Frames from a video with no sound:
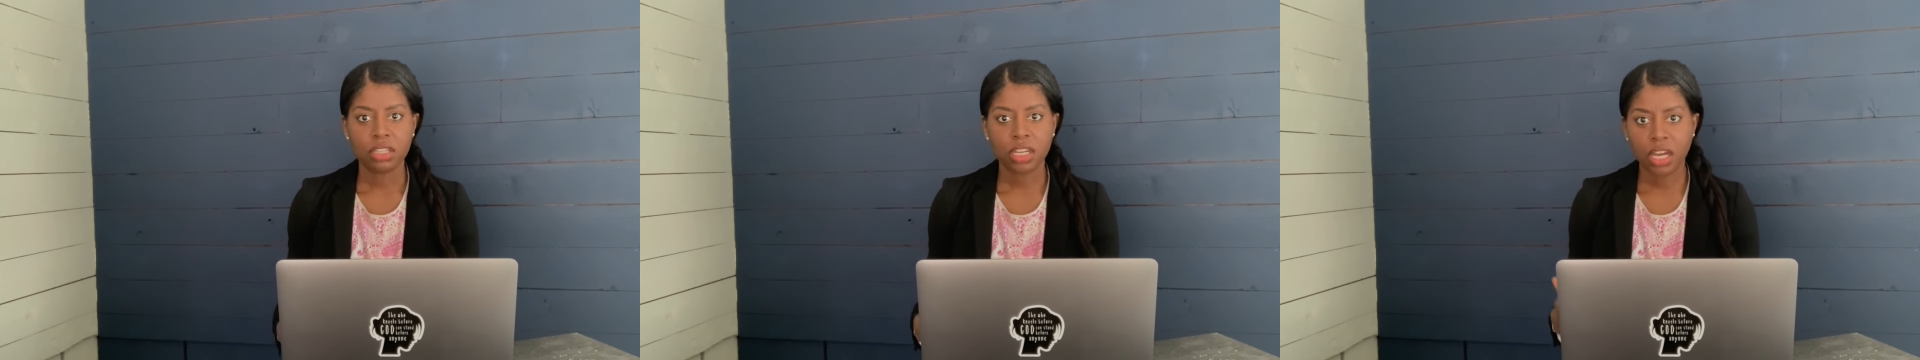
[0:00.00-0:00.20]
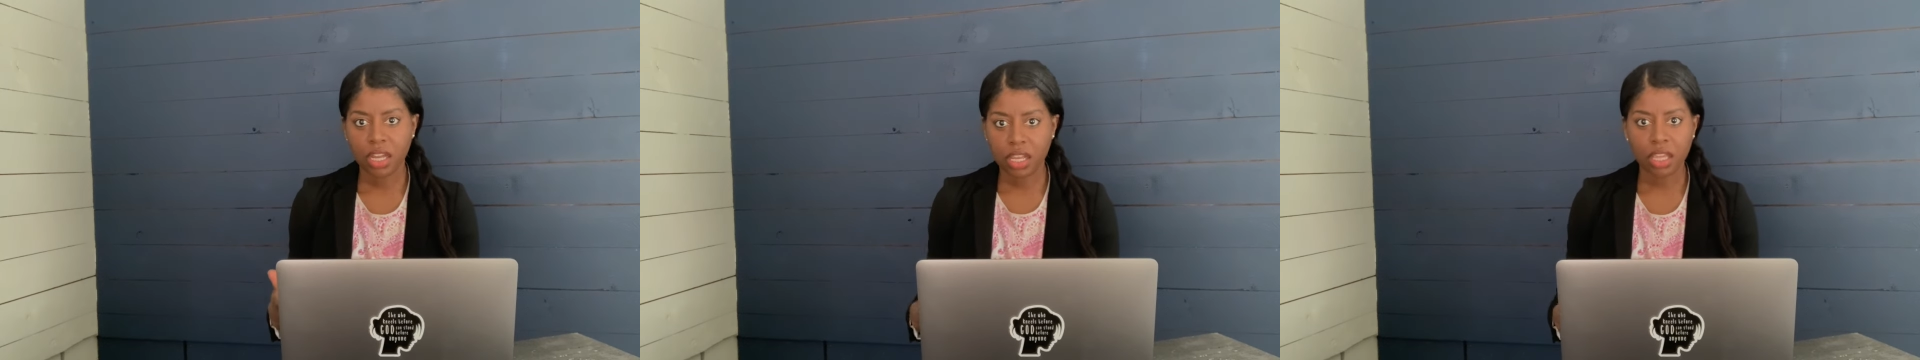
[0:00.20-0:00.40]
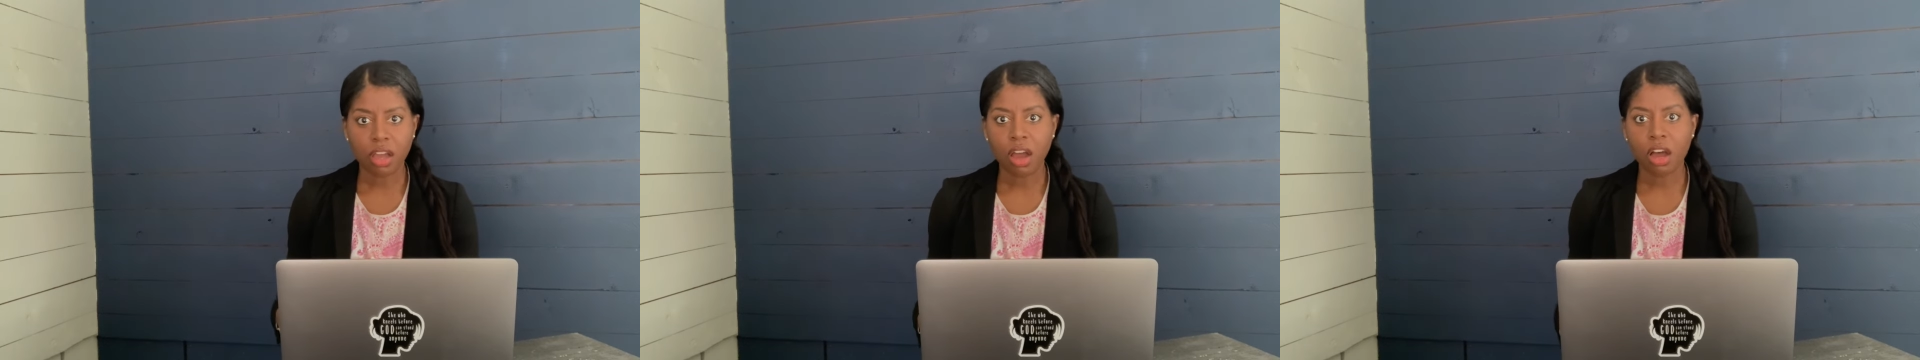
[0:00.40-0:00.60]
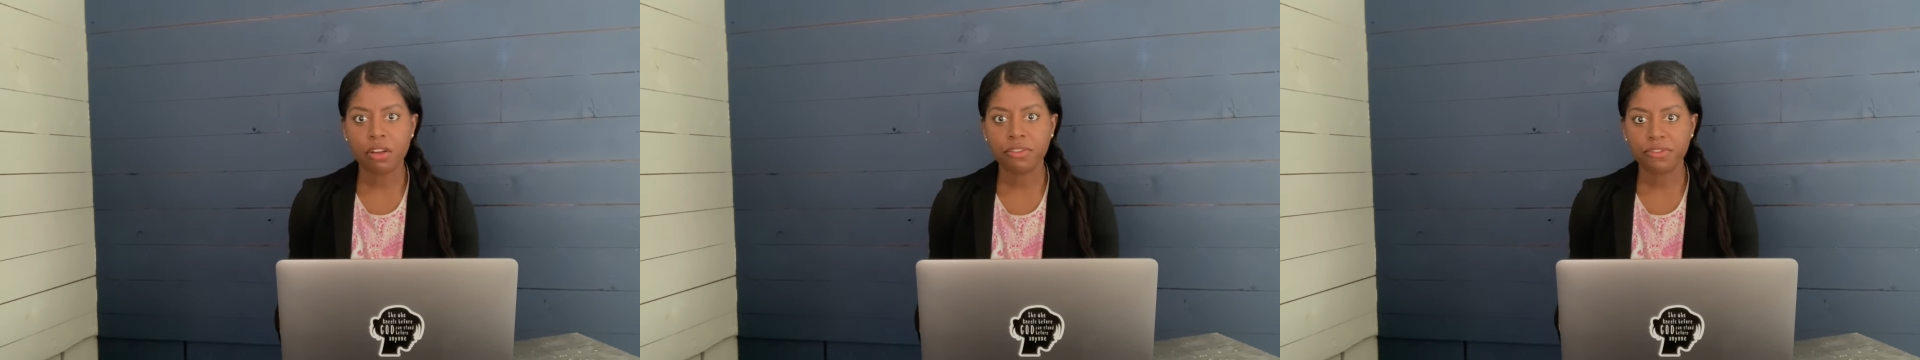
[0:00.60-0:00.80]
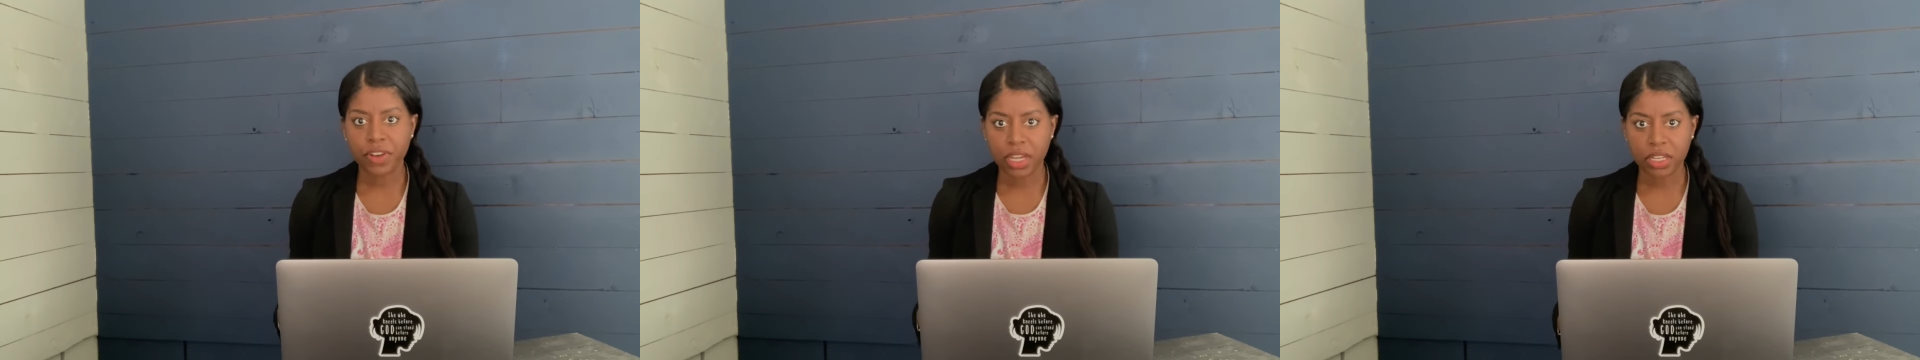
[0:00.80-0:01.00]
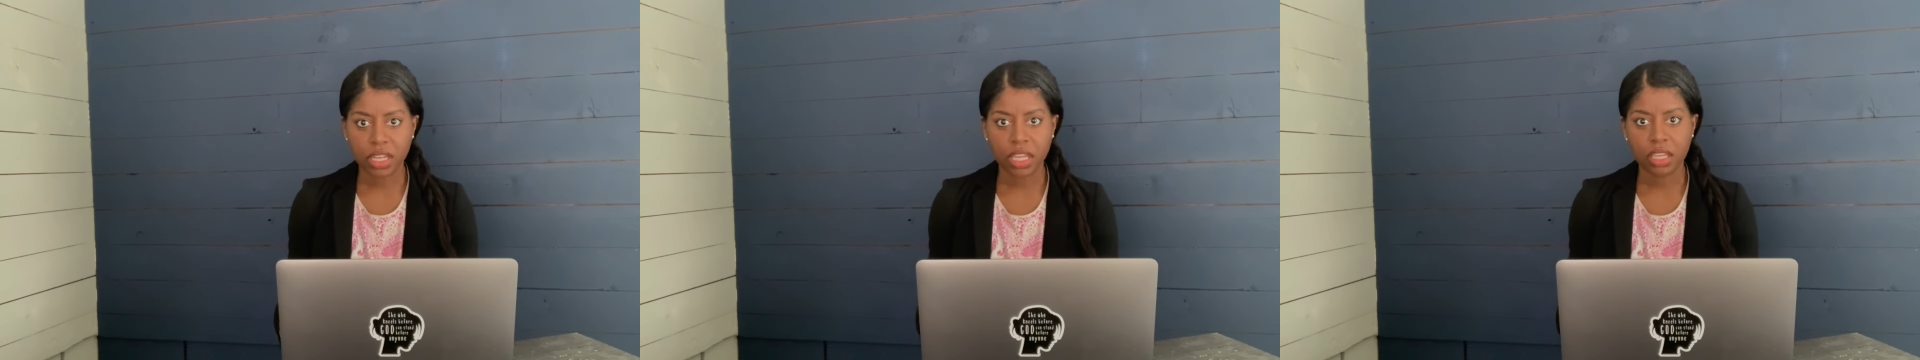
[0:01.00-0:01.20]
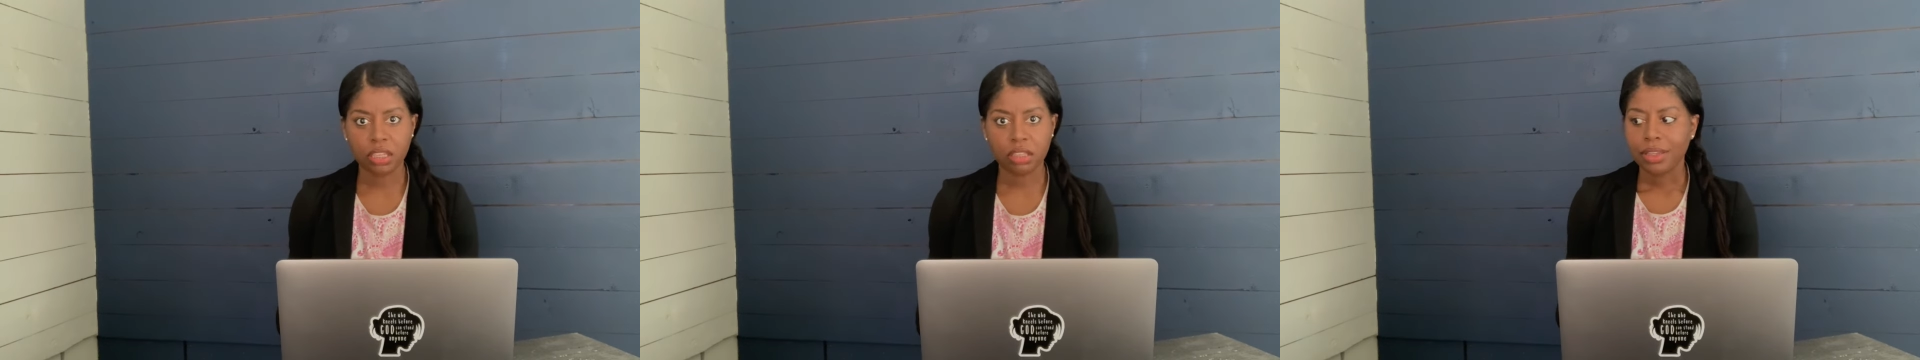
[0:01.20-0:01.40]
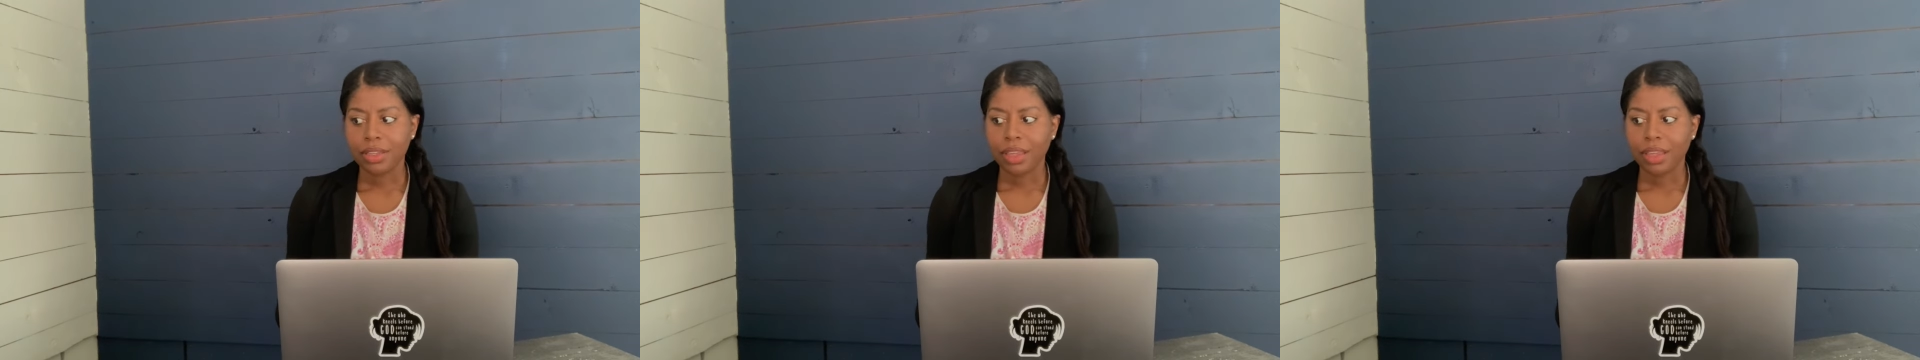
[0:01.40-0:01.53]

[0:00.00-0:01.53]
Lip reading: cutting off funding.